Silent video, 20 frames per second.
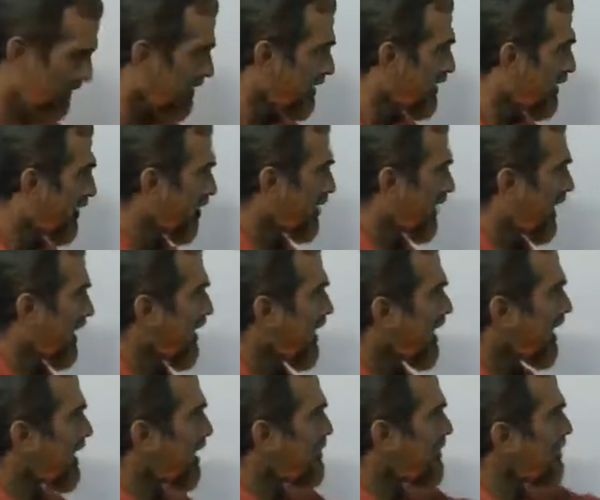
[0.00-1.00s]
Okay,
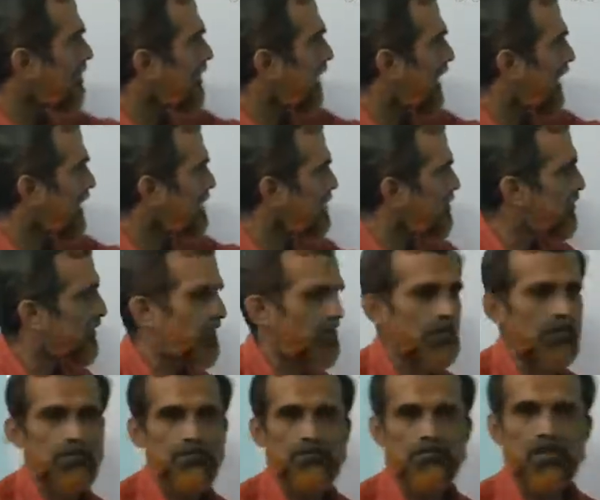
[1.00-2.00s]
coming to the last one.
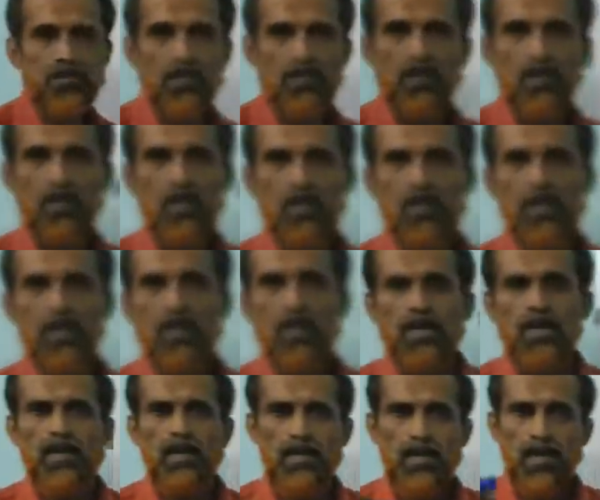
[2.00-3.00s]

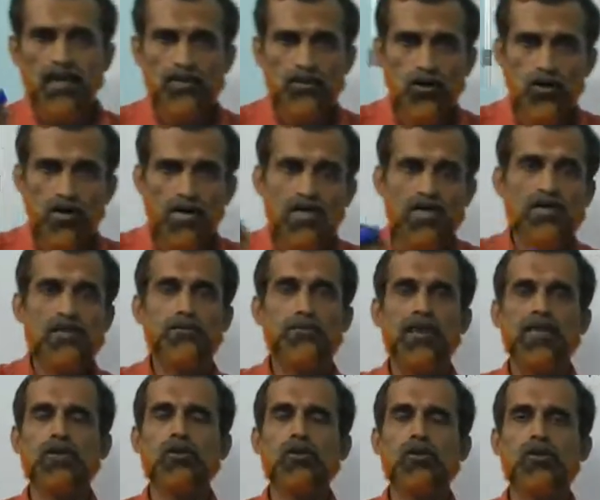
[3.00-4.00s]
In electronic
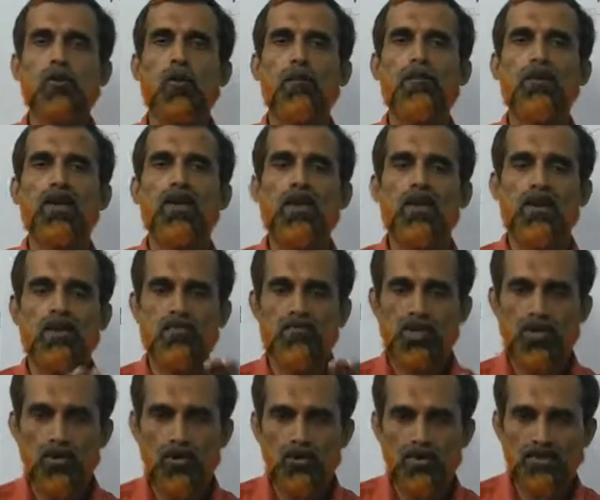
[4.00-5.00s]
spectroscopy, we
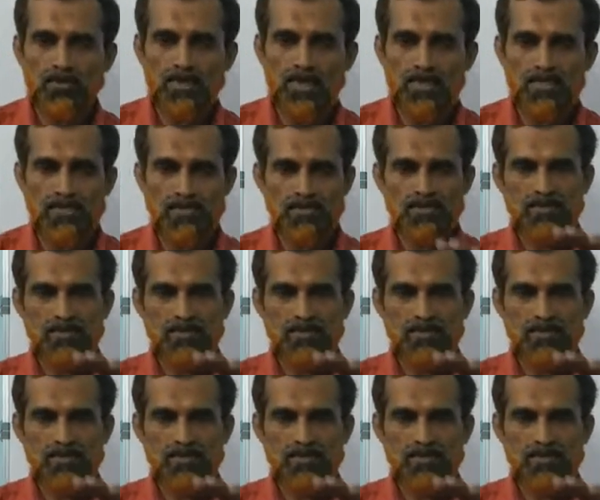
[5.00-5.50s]
know that